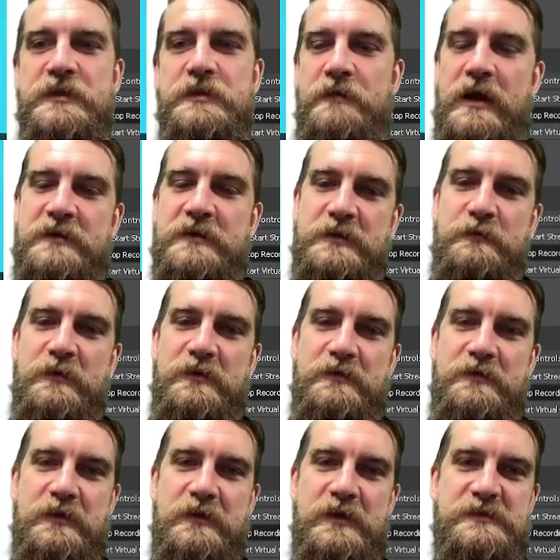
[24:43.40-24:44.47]
interacting
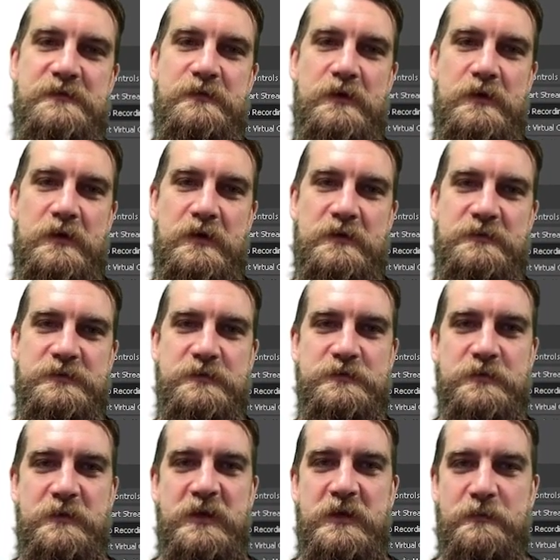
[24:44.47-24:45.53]
with this
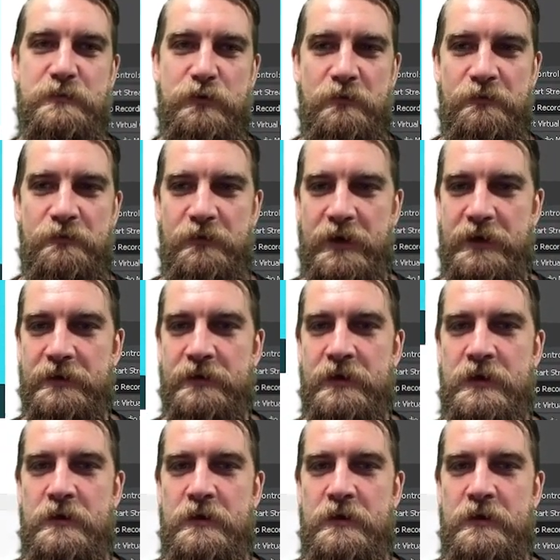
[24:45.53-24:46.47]
social media profile,